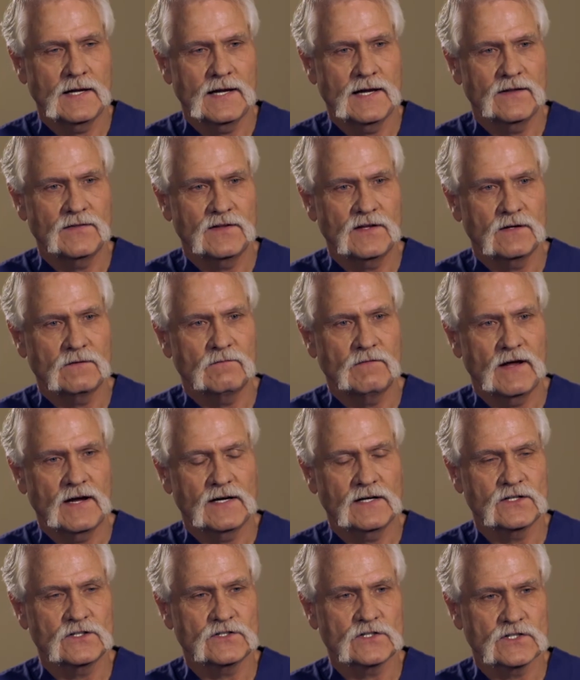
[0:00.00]
And the
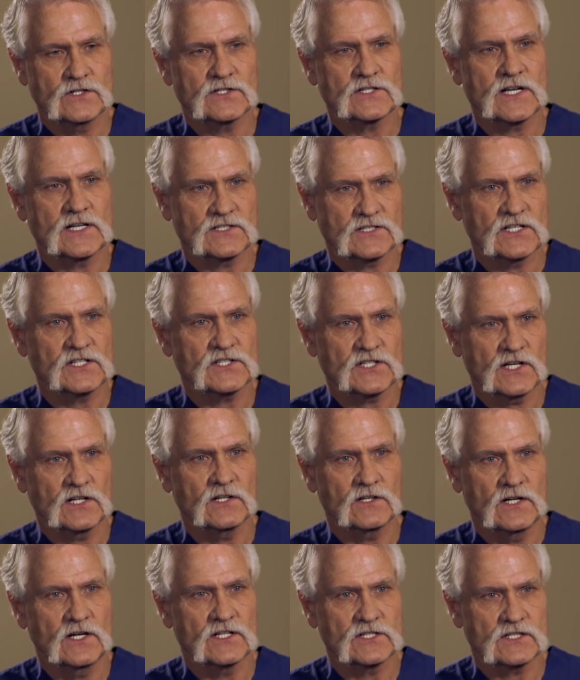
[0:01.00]
advantages, as I
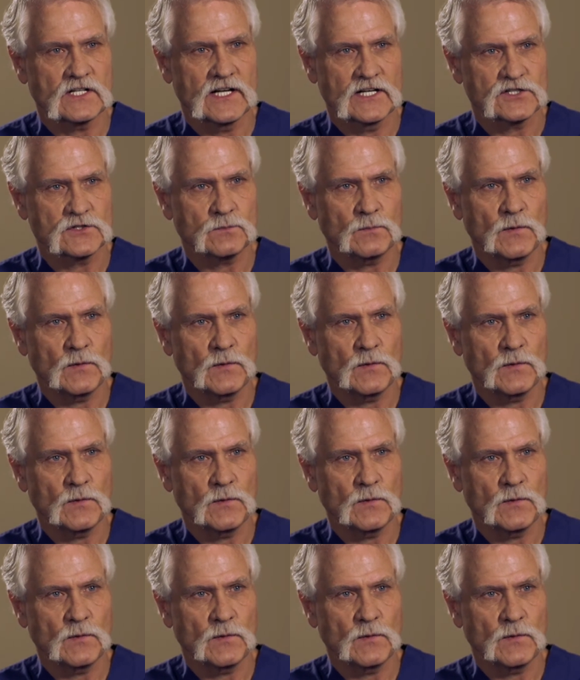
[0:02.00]
said, are, is less